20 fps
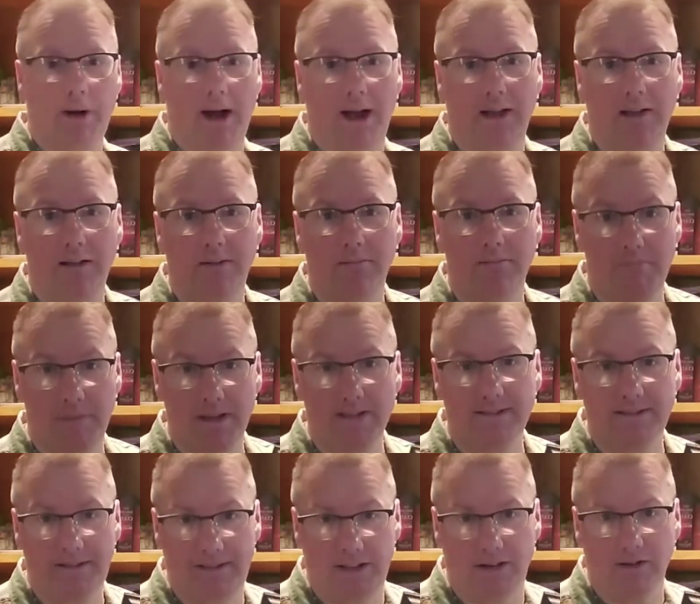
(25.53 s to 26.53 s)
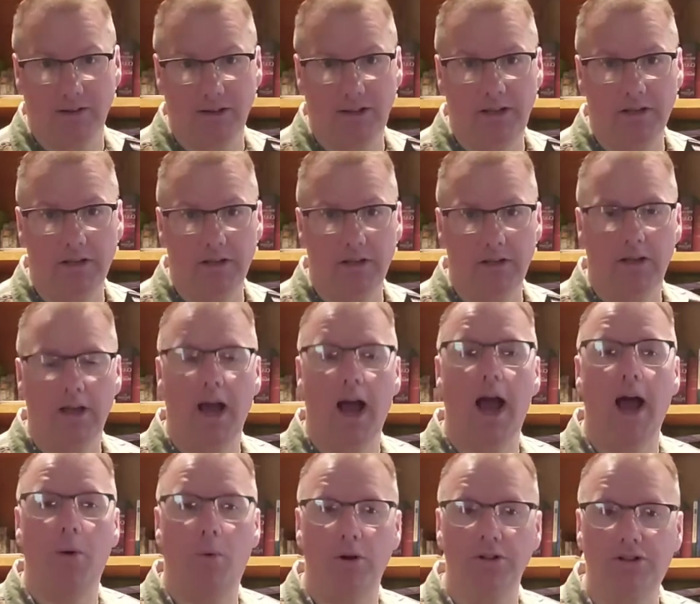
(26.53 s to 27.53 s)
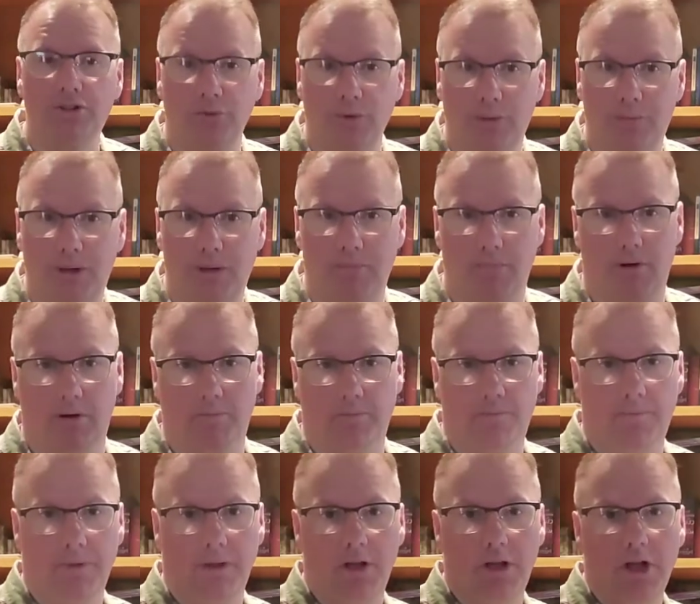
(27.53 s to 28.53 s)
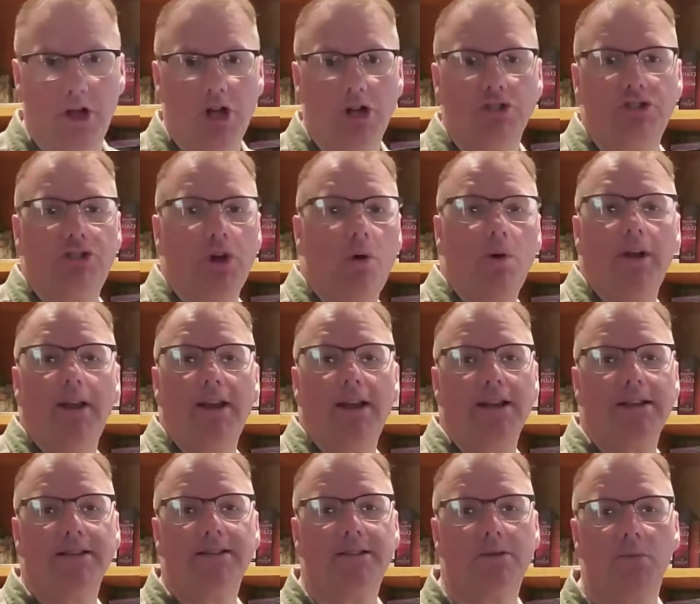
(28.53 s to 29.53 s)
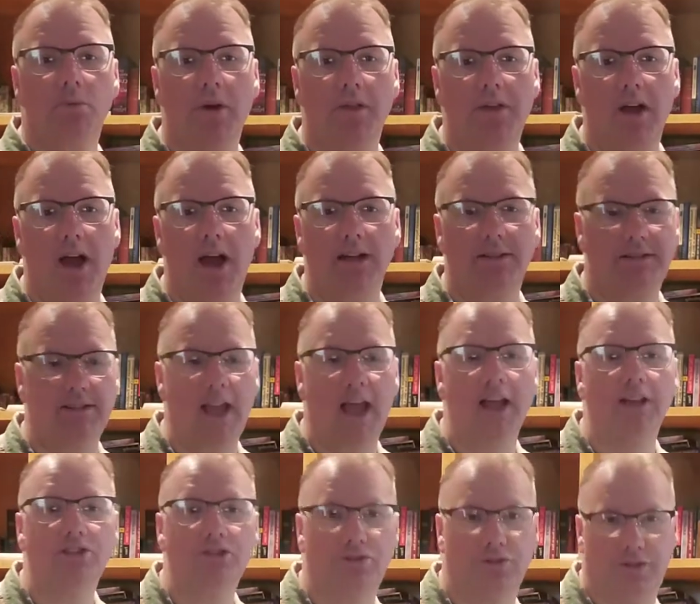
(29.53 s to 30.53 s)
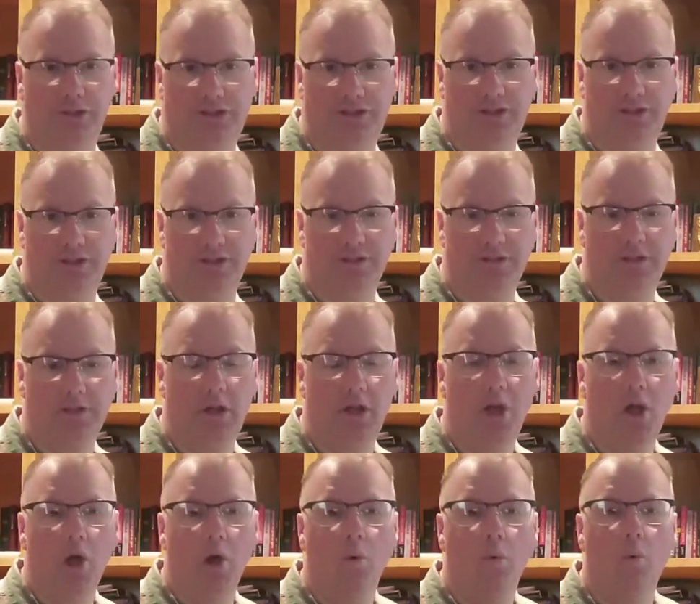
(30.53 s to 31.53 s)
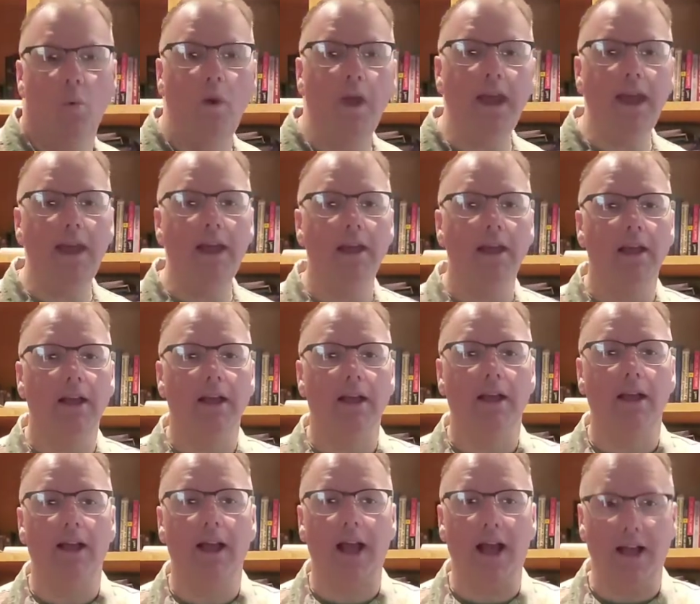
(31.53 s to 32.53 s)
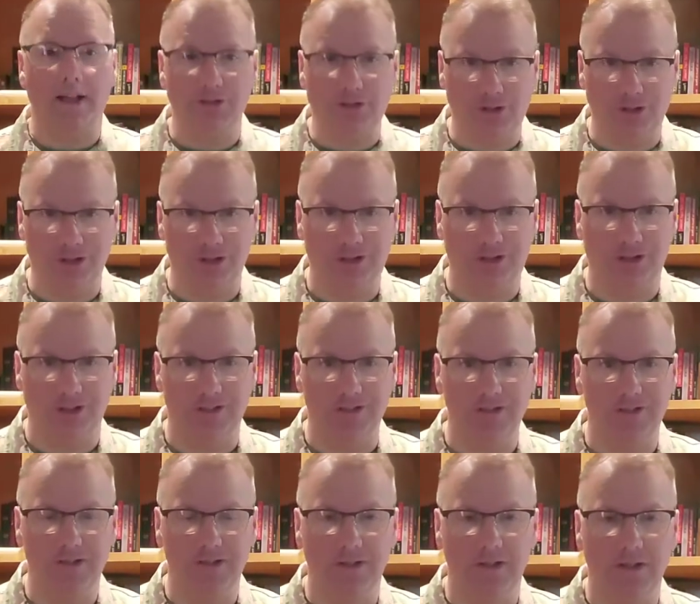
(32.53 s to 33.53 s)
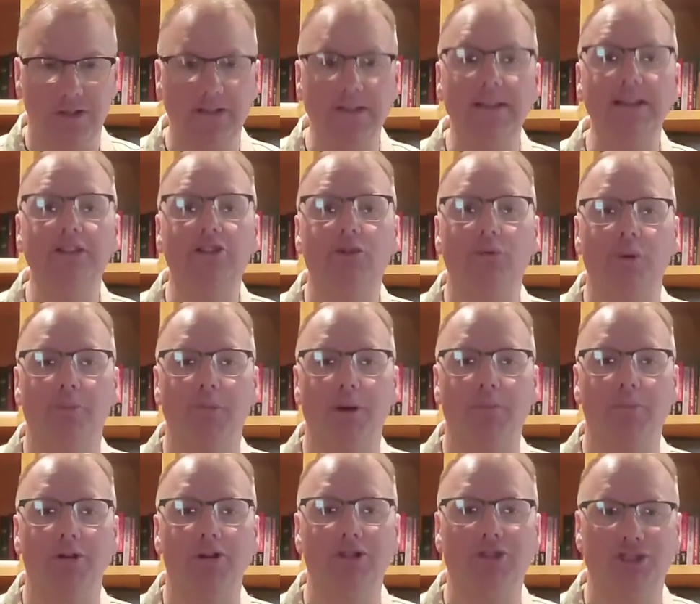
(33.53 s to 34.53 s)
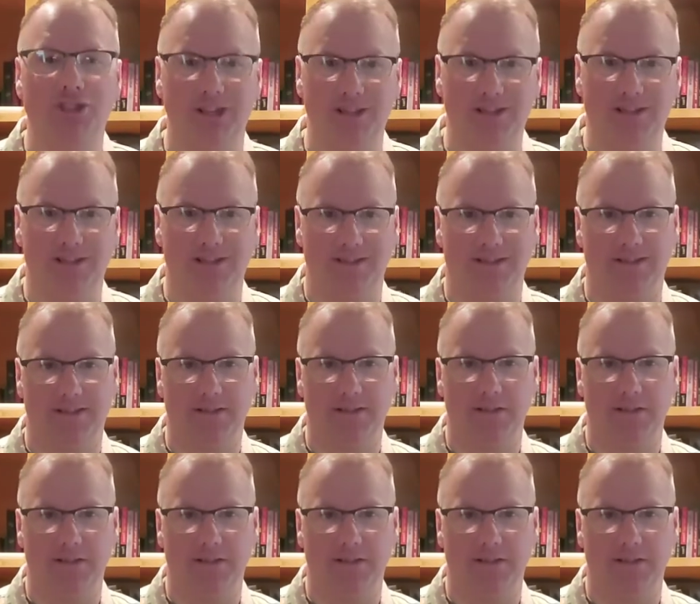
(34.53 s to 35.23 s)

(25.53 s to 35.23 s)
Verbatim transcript: I miss dearly, I want to remember. So it is with us as Christians. We, as Christians, need to remember Jesus.